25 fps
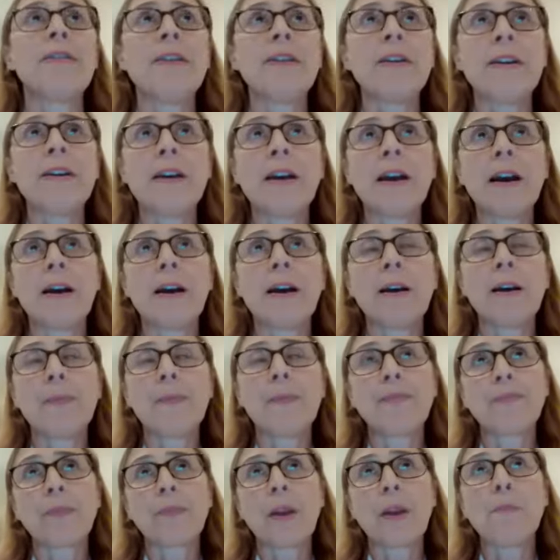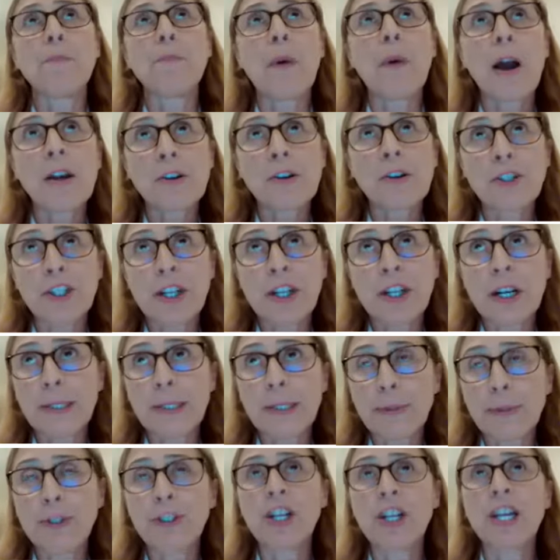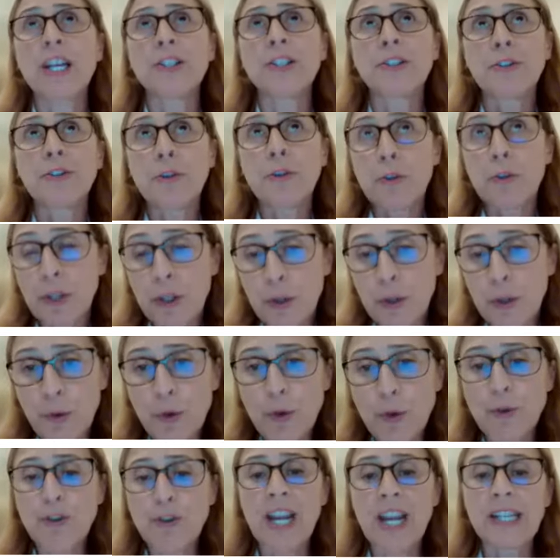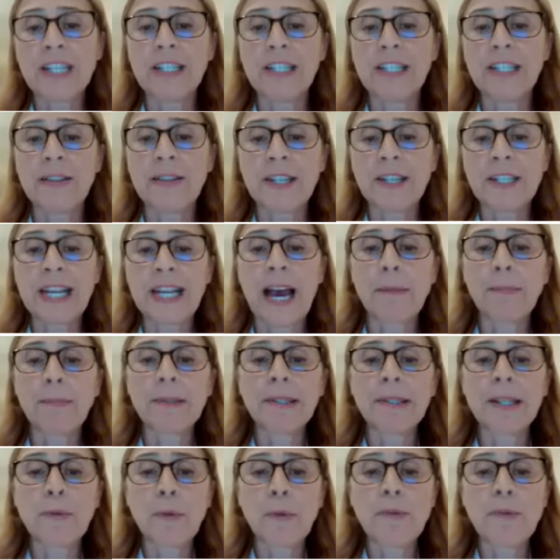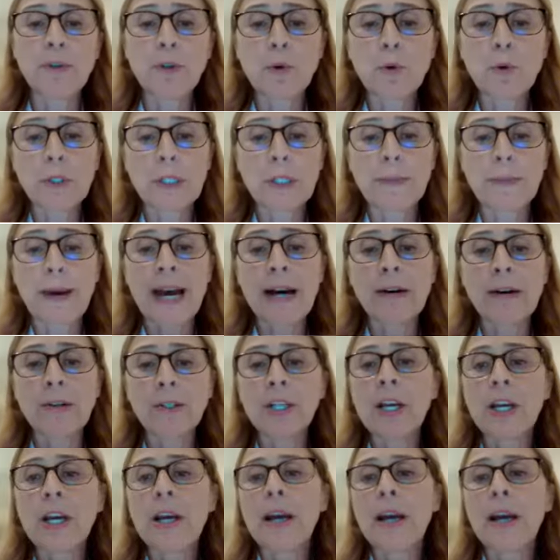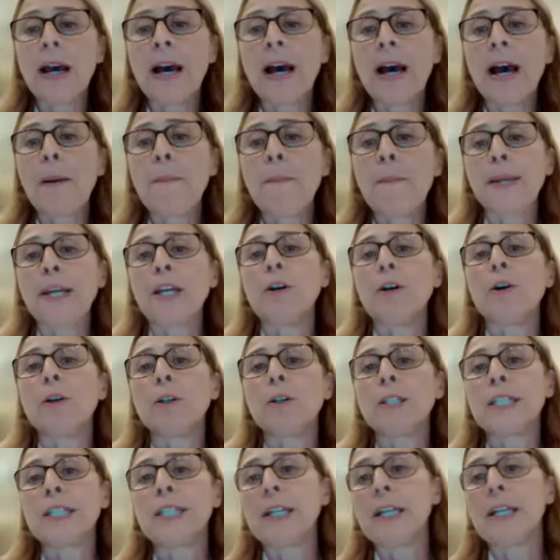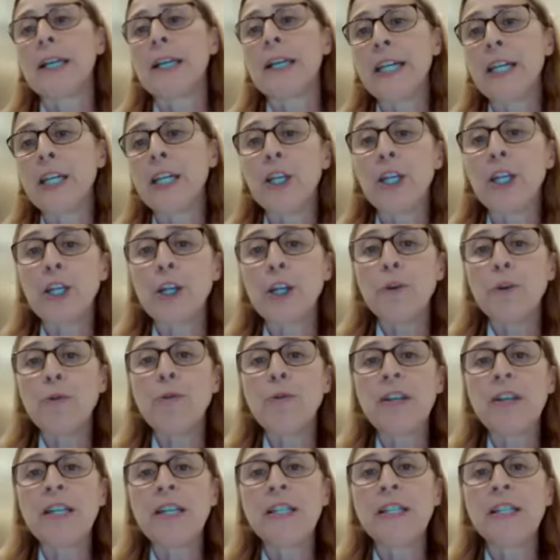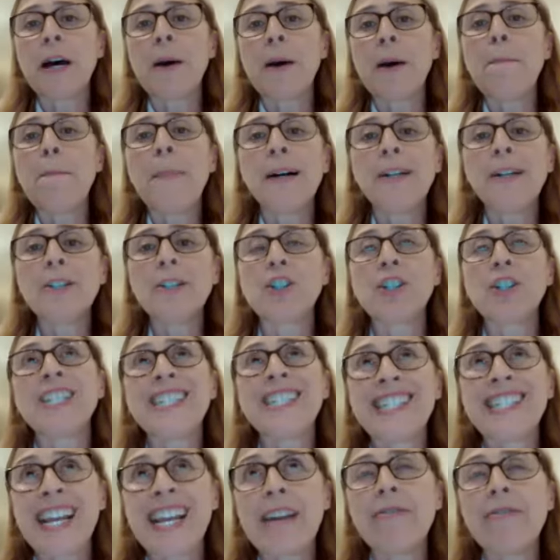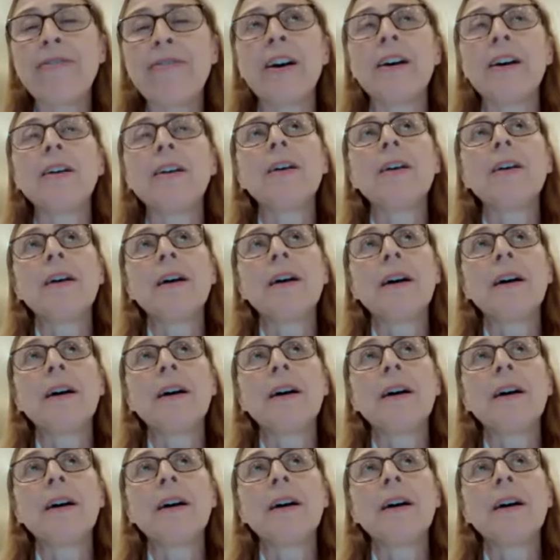the microgenized progesterone, the Utrogestan, the tablet that we've talked about, because these are much safer